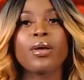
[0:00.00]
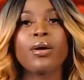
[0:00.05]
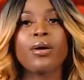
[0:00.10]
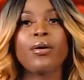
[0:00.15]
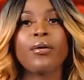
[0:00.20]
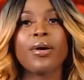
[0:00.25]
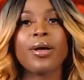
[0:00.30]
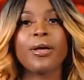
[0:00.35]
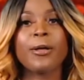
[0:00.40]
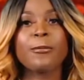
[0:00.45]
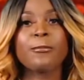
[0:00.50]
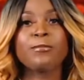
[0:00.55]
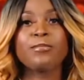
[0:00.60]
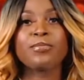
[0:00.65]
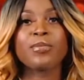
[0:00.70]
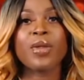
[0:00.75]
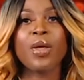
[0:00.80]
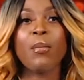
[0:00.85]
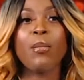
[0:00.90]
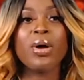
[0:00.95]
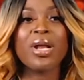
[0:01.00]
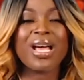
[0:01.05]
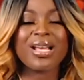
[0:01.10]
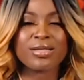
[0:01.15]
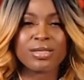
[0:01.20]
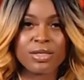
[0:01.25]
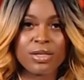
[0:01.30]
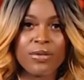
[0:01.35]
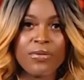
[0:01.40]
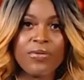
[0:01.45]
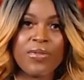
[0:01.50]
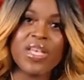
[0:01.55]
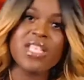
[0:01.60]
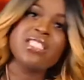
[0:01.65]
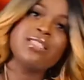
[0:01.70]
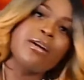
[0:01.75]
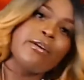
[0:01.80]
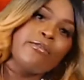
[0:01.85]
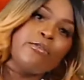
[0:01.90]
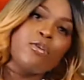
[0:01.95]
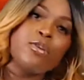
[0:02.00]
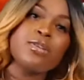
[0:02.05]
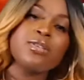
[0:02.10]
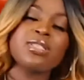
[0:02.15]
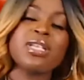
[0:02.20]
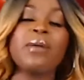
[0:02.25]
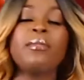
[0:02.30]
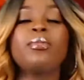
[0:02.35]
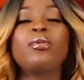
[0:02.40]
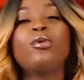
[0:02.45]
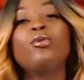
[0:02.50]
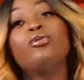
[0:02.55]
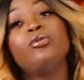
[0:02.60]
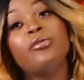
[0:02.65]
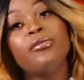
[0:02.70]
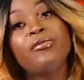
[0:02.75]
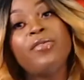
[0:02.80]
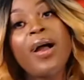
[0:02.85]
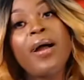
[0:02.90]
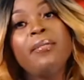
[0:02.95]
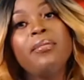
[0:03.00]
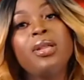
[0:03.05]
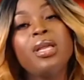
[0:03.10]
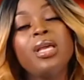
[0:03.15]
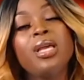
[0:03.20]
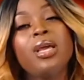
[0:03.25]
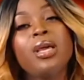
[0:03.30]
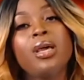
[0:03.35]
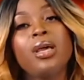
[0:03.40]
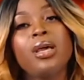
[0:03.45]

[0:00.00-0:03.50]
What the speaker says: All right? But there are certain things, like, for example, your family.